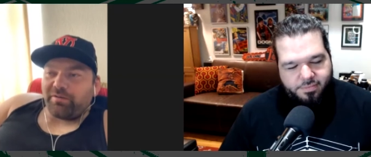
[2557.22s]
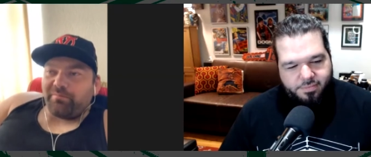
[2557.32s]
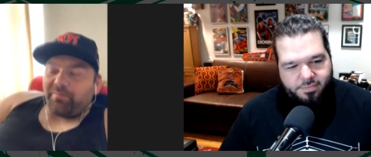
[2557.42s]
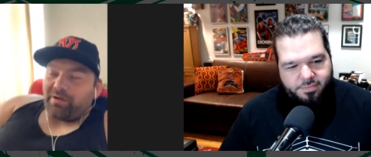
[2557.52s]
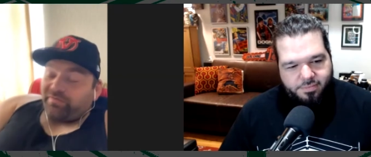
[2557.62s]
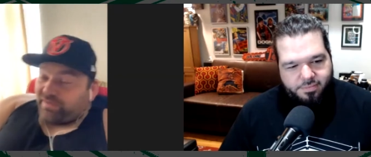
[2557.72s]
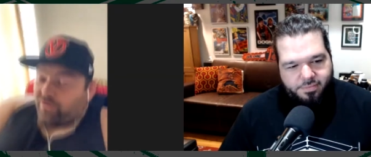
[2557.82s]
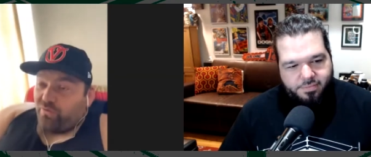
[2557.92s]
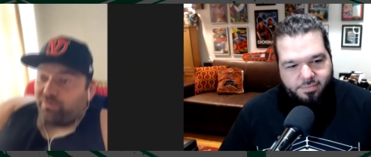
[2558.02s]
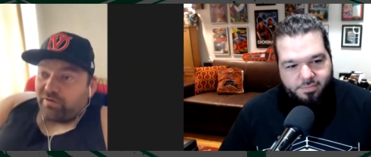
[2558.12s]
Speaker 1: me, but I was like,
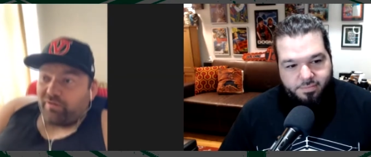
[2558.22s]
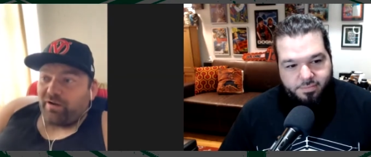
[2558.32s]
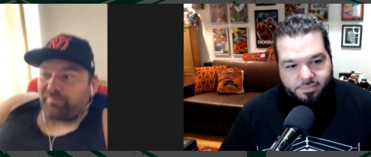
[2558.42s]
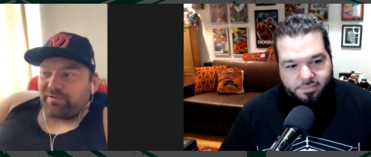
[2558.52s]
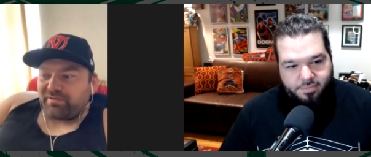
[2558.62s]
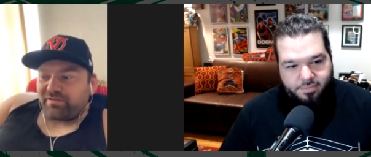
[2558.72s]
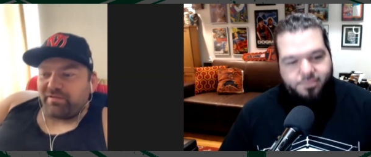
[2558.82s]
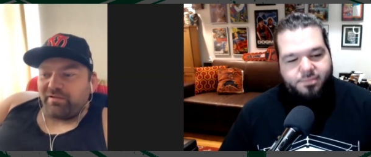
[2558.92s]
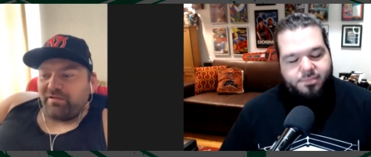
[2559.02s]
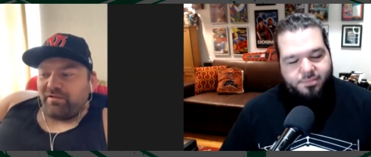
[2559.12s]
holy crap, he's
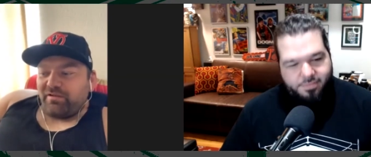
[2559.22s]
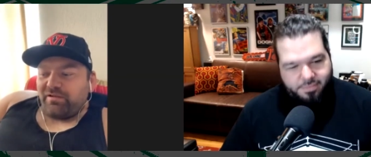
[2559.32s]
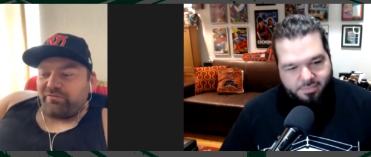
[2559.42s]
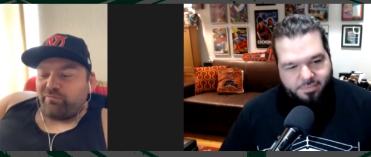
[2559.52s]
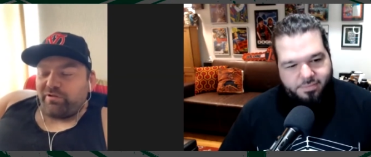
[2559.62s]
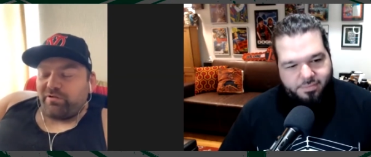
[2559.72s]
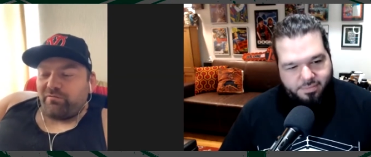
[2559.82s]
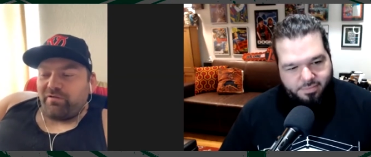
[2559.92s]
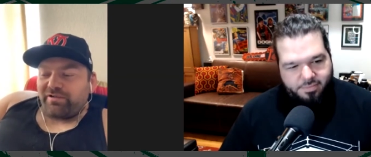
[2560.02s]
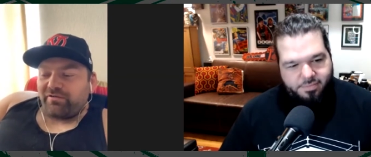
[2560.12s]
he's a really good
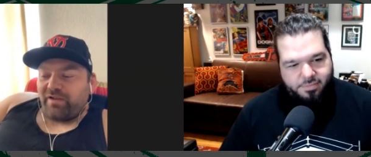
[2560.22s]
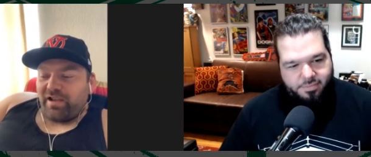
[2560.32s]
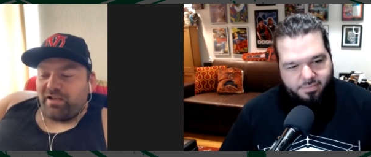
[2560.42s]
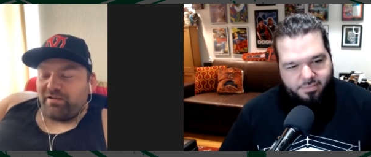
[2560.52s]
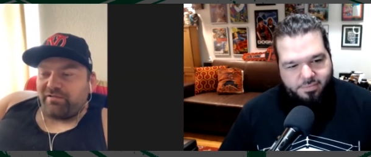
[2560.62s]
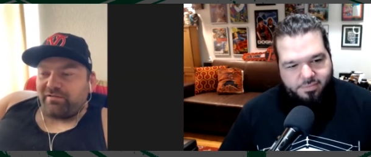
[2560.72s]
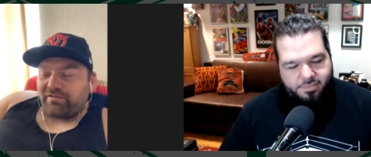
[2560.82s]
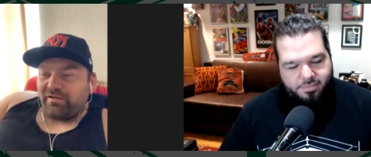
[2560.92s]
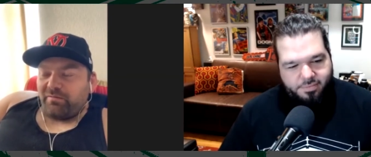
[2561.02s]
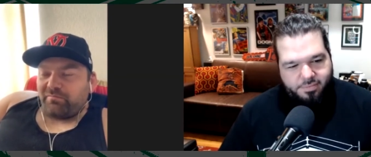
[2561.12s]
wrestler and he's
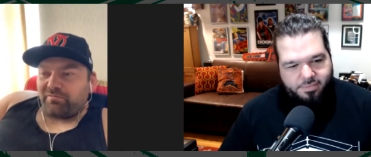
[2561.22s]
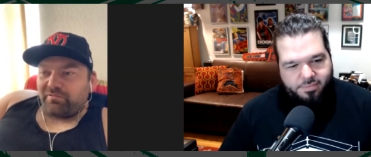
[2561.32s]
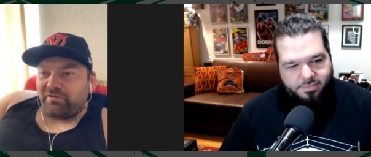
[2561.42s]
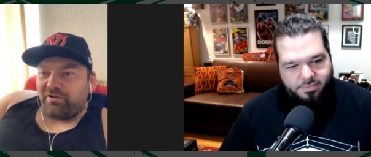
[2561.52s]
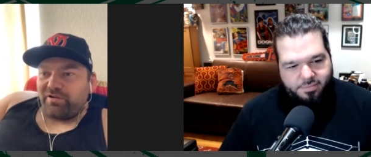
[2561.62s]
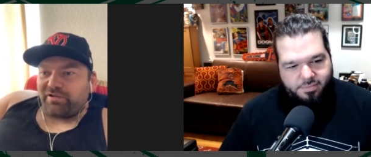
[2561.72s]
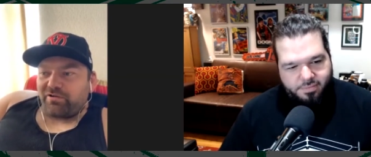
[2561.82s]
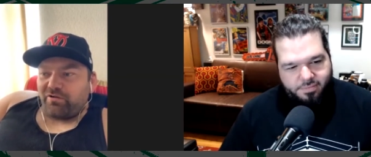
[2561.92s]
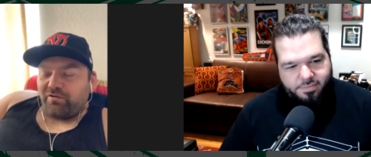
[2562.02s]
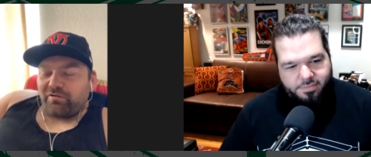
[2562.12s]
um crazy
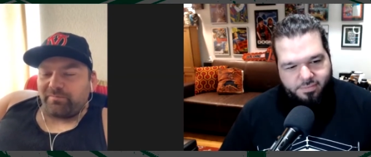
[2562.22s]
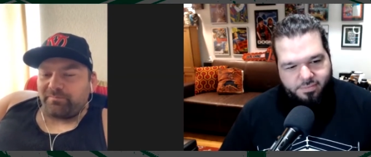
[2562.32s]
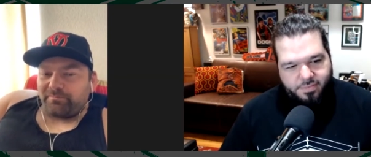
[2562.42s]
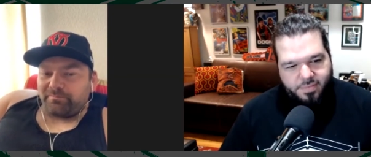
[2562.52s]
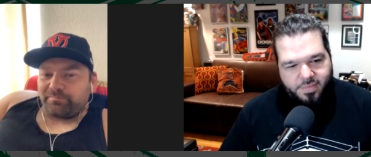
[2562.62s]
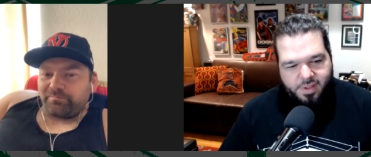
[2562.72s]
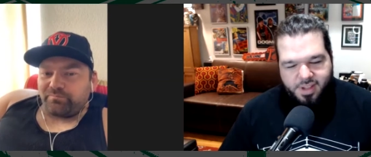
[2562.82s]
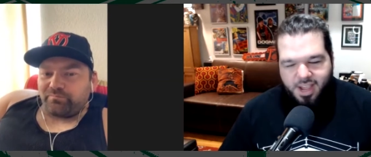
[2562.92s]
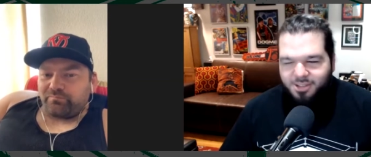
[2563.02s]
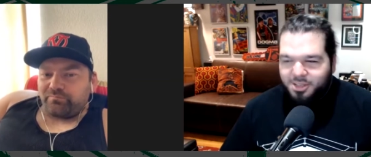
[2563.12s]
strong.
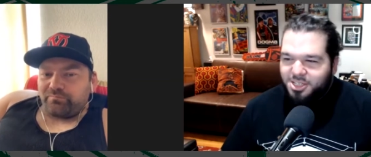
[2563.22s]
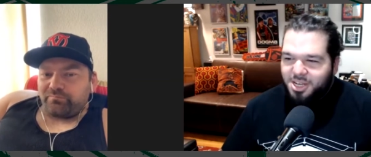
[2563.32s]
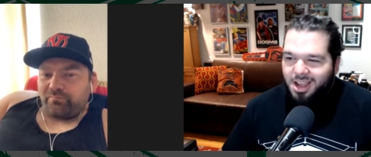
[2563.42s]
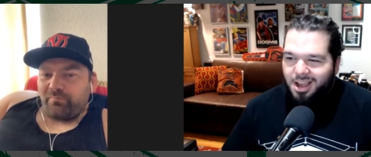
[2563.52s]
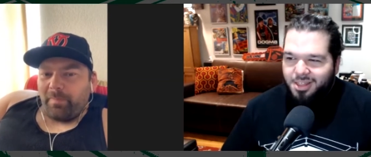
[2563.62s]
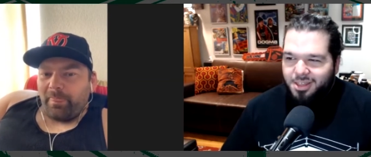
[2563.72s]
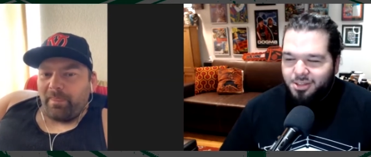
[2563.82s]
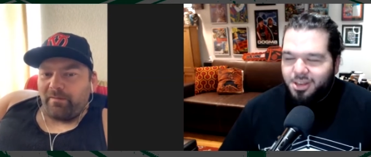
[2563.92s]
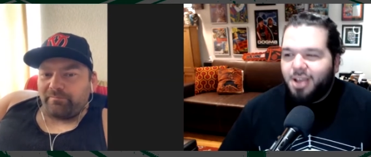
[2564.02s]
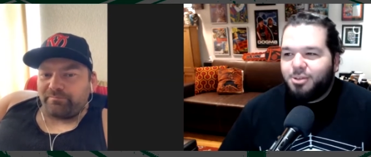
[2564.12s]
Speaker 2: Yeah, I was watching uh the
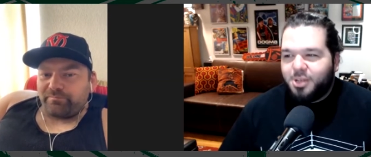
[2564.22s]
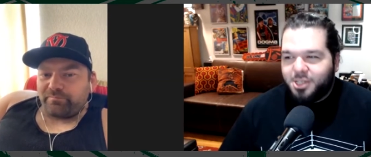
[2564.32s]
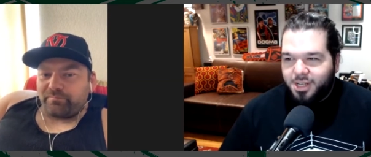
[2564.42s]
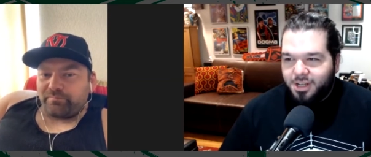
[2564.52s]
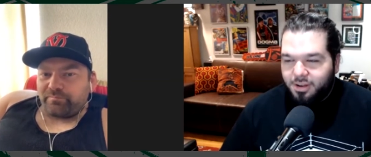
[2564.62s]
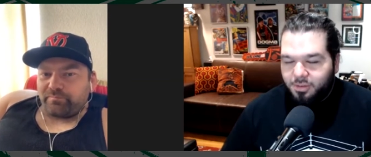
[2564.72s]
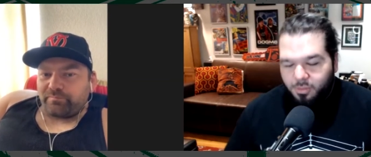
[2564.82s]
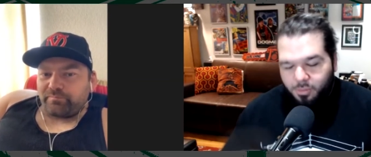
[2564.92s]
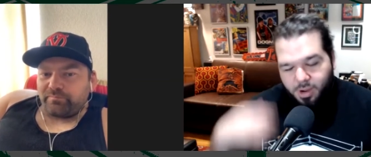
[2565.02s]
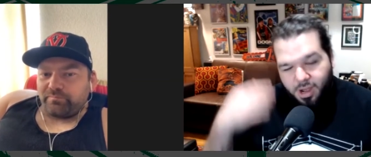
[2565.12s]
other day. I was watching
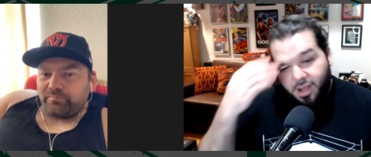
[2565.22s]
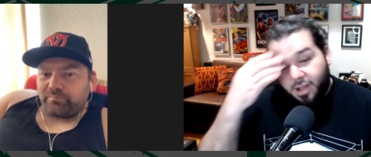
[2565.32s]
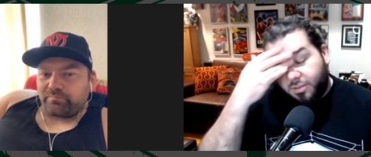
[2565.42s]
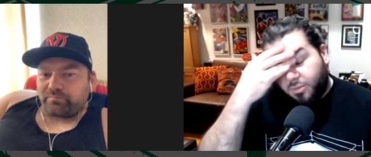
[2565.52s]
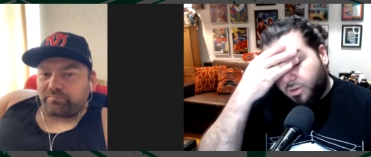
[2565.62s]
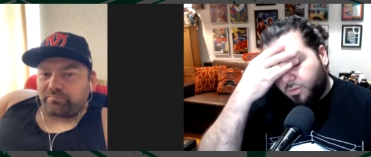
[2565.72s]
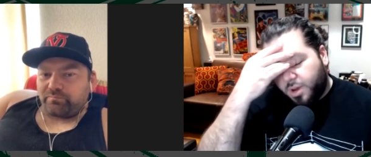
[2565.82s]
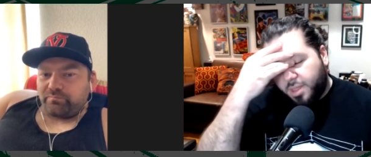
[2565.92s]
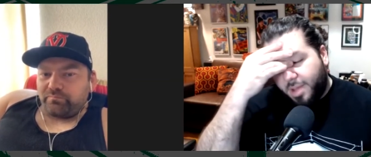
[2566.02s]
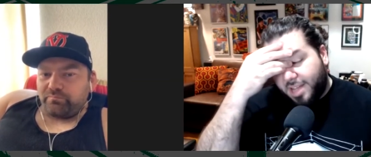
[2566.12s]
uh
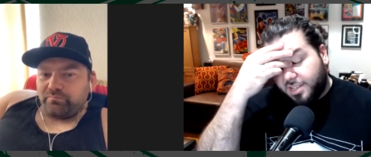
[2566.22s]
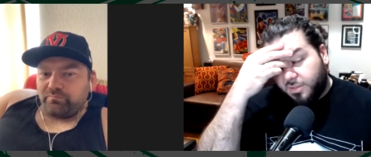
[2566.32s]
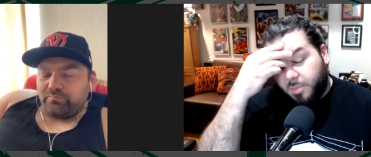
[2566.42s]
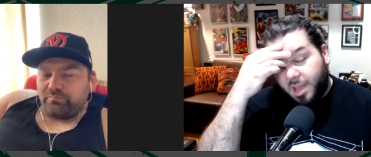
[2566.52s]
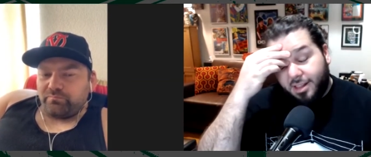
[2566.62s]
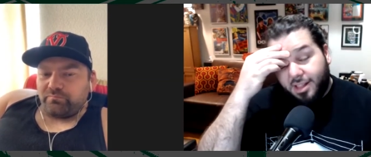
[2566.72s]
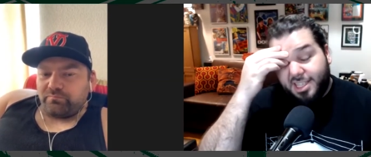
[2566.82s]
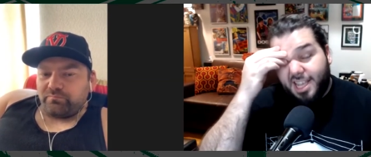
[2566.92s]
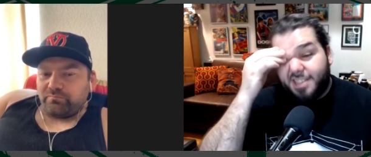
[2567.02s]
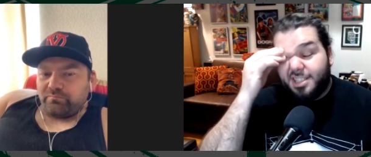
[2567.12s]
one of the matches from Battle
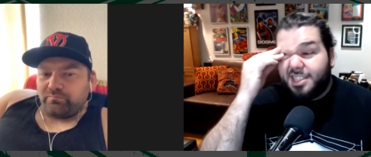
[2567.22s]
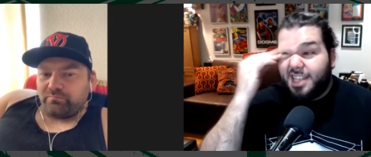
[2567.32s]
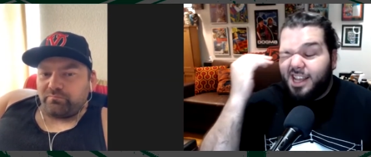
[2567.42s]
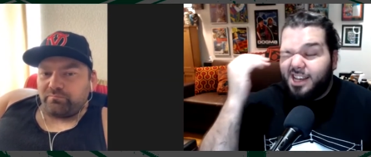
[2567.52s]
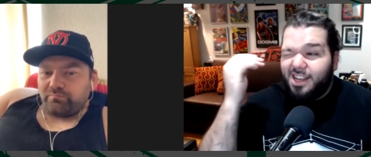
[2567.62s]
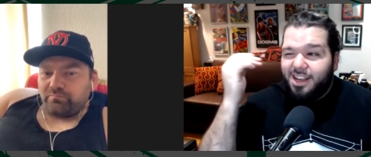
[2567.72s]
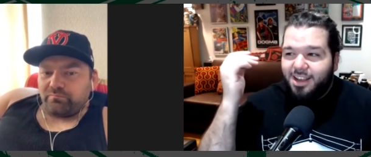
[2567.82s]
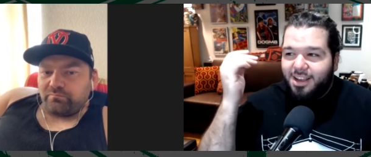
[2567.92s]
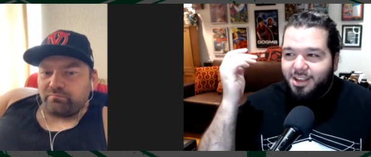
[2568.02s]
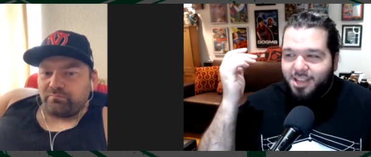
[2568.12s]
Los Angeles and
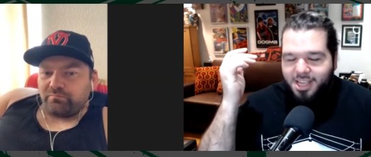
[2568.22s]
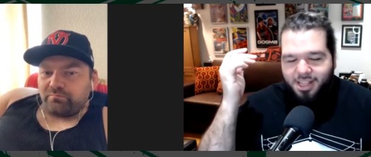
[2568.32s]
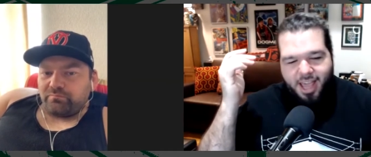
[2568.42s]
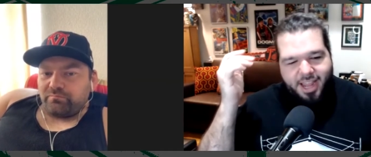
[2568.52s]
he like